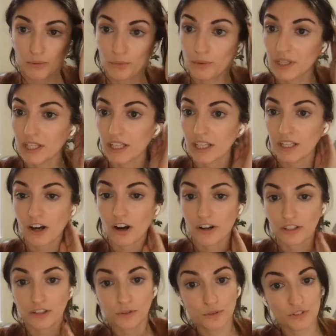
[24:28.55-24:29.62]
we are
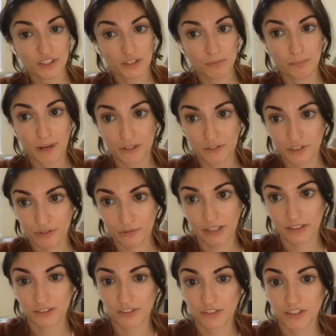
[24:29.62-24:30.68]
using budget
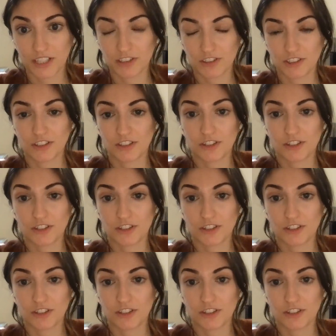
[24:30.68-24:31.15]
reconciliation